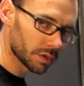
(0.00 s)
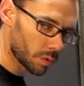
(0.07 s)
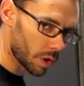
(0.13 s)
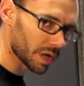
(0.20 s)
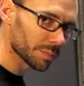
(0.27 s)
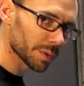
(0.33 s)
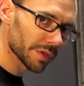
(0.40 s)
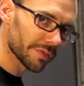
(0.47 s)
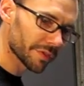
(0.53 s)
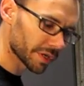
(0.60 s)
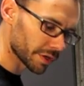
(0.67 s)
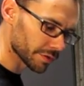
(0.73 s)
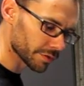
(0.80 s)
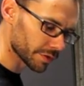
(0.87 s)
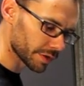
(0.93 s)
quite a bit
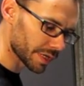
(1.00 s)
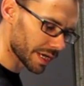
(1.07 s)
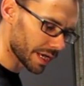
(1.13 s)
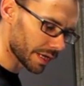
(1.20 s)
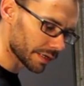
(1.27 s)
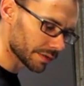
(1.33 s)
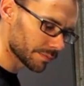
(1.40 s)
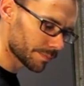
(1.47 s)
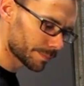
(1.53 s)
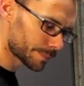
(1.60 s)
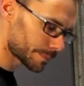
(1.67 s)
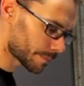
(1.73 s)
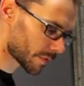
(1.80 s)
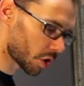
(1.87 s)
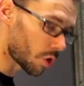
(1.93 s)
thicker than that,
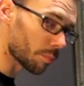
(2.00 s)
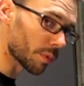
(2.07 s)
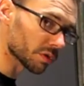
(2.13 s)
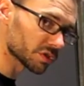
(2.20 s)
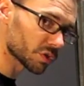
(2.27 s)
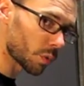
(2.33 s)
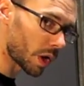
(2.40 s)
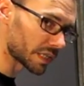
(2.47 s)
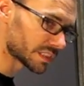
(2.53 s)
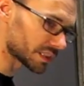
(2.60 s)
almost twice